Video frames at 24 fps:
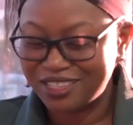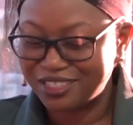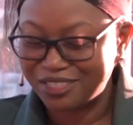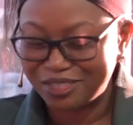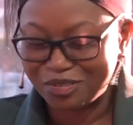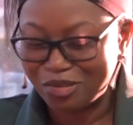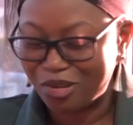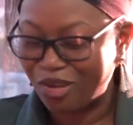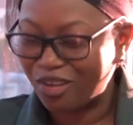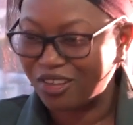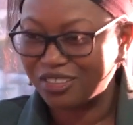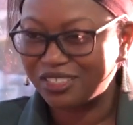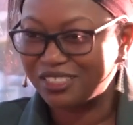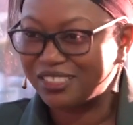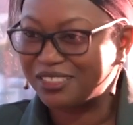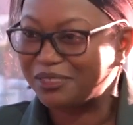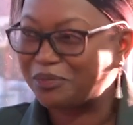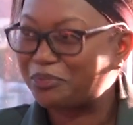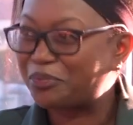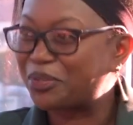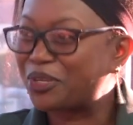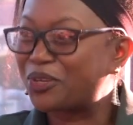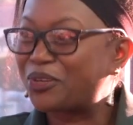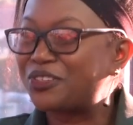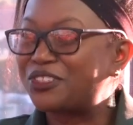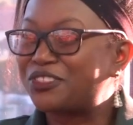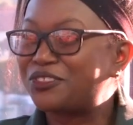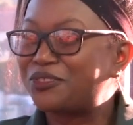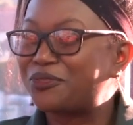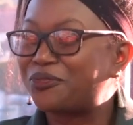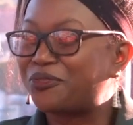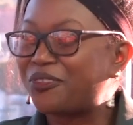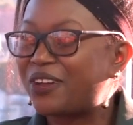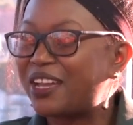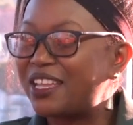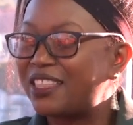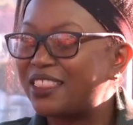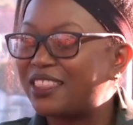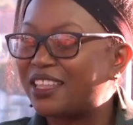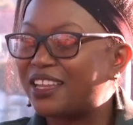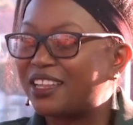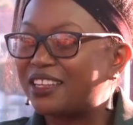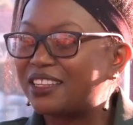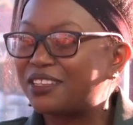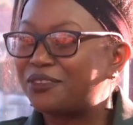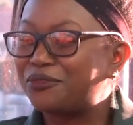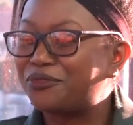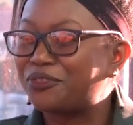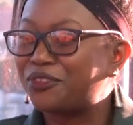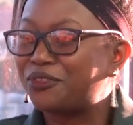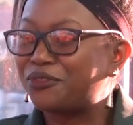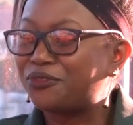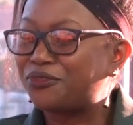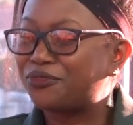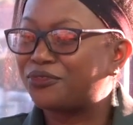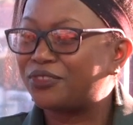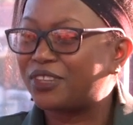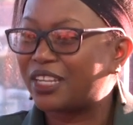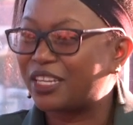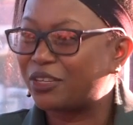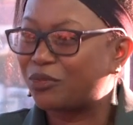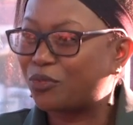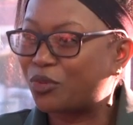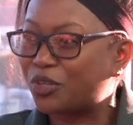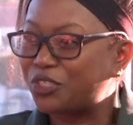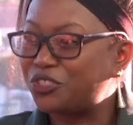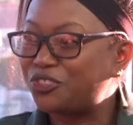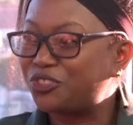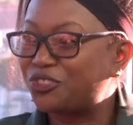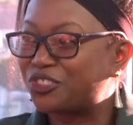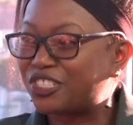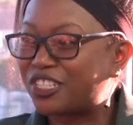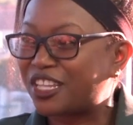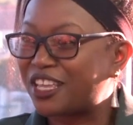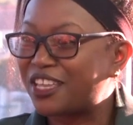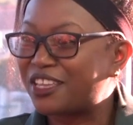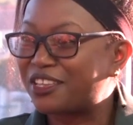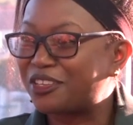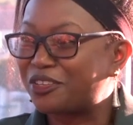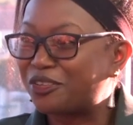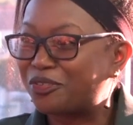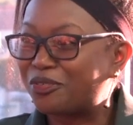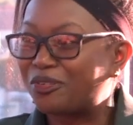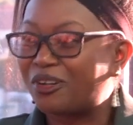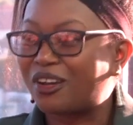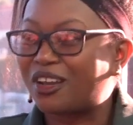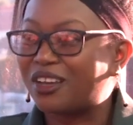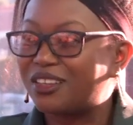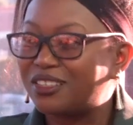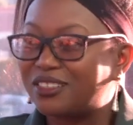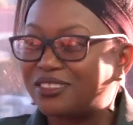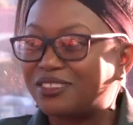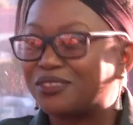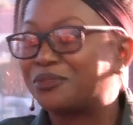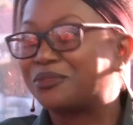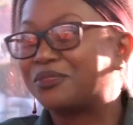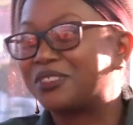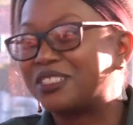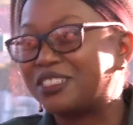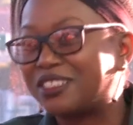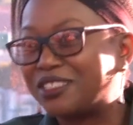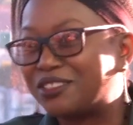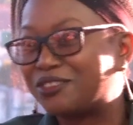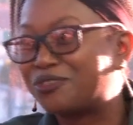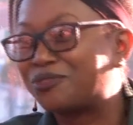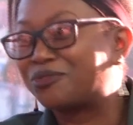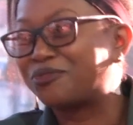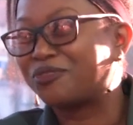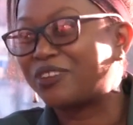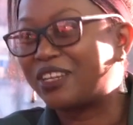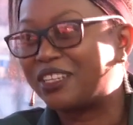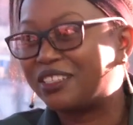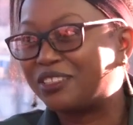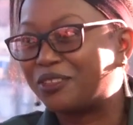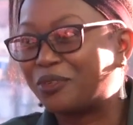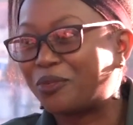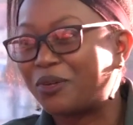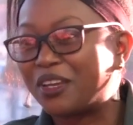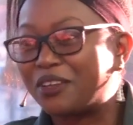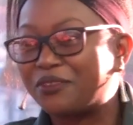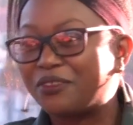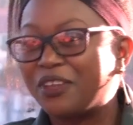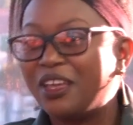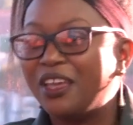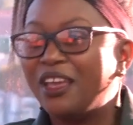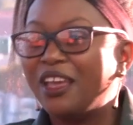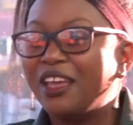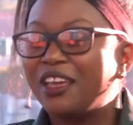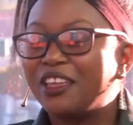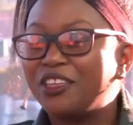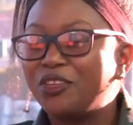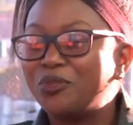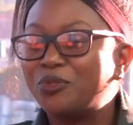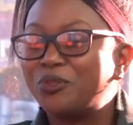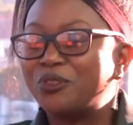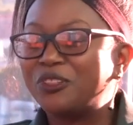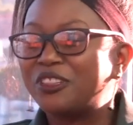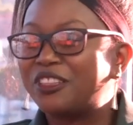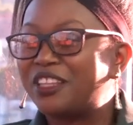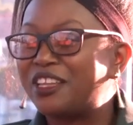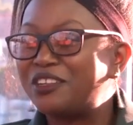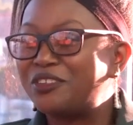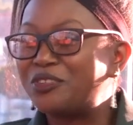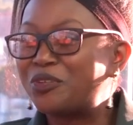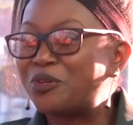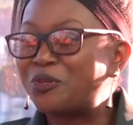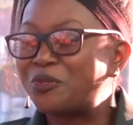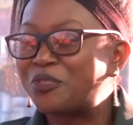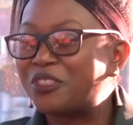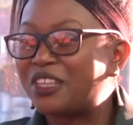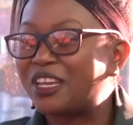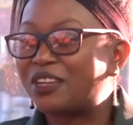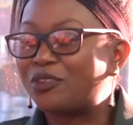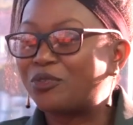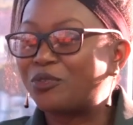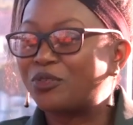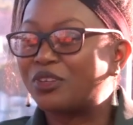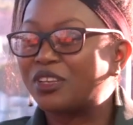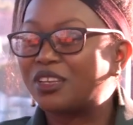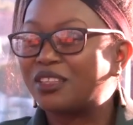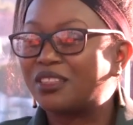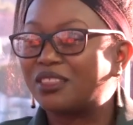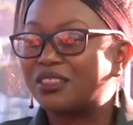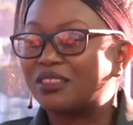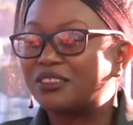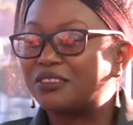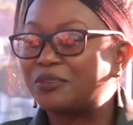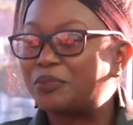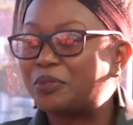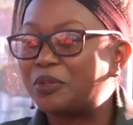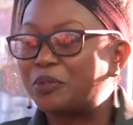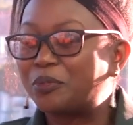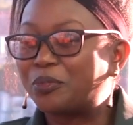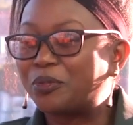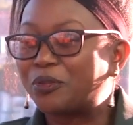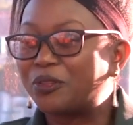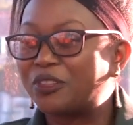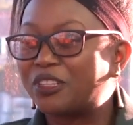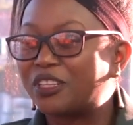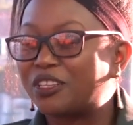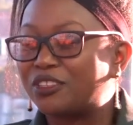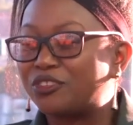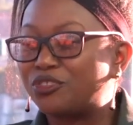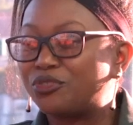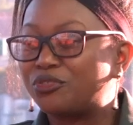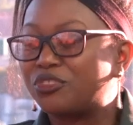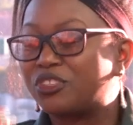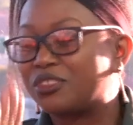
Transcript: it's not. Because you find that if like what you're saying, you know, Isaac was sent to find a wife, you will then know that, okay, these people, their